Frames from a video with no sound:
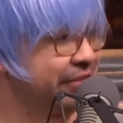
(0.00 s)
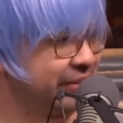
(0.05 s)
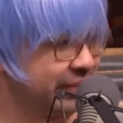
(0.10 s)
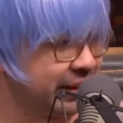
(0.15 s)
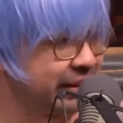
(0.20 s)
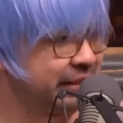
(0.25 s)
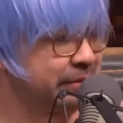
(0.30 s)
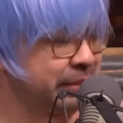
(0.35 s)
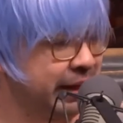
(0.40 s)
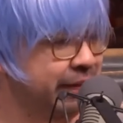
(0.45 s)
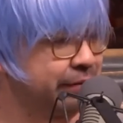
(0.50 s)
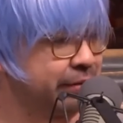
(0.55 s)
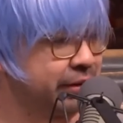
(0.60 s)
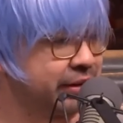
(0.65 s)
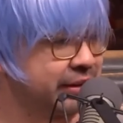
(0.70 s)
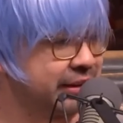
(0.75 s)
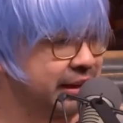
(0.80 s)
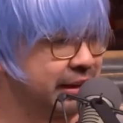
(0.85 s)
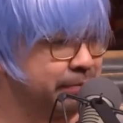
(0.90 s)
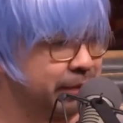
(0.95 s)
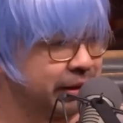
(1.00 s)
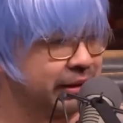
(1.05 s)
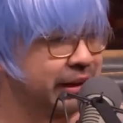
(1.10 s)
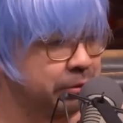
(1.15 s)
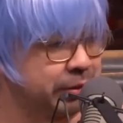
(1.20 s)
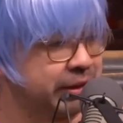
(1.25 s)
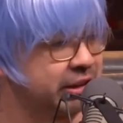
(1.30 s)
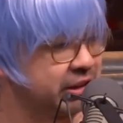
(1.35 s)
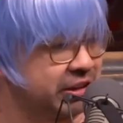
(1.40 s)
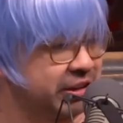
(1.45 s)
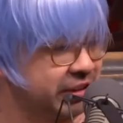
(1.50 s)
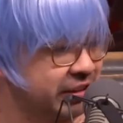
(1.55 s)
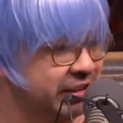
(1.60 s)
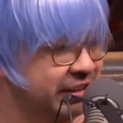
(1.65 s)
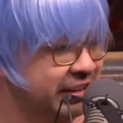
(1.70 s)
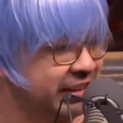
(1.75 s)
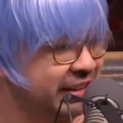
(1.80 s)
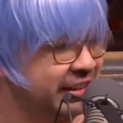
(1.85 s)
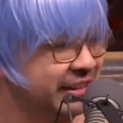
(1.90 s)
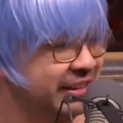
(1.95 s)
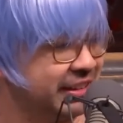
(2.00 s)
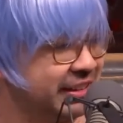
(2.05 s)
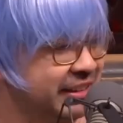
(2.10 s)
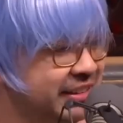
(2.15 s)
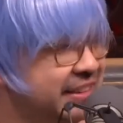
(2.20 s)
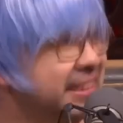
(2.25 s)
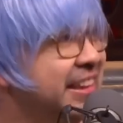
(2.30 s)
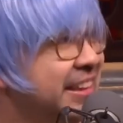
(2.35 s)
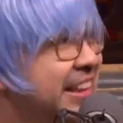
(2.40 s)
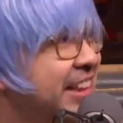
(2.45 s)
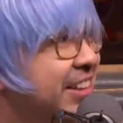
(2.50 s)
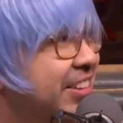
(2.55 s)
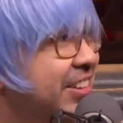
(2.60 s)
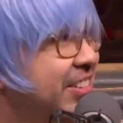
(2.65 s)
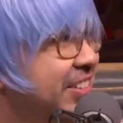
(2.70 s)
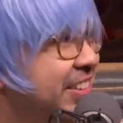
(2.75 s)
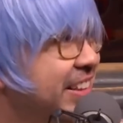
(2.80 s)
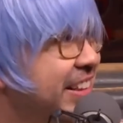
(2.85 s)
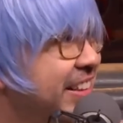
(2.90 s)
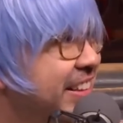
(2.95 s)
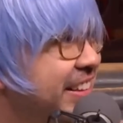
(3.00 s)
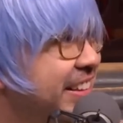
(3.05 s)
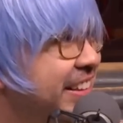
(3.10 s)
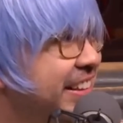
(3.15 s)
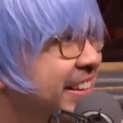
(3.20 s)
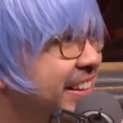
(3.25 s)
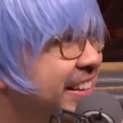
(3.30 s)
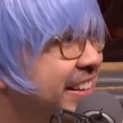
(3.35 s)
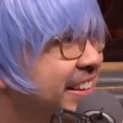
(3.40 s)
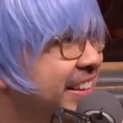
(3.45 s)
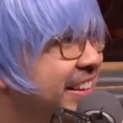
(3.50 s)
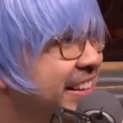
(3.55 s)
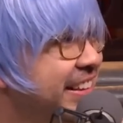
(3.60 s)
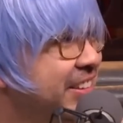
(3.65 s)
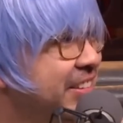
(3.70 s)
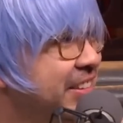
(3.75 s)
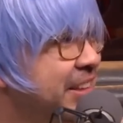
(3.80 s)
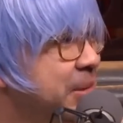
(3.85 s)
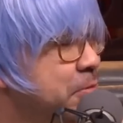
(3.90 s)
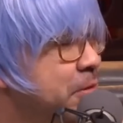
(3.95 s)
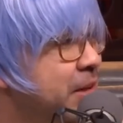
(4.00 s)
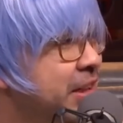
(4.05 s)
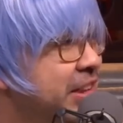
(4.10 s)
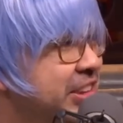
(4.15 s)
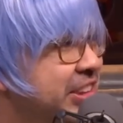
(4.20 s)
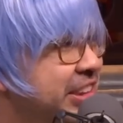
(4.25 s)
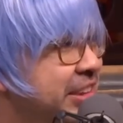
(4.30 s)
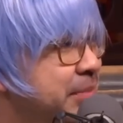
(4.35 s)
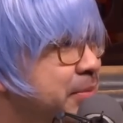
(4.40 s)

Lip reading: and like have a good time, but like we just couldn't sit there and watch it. And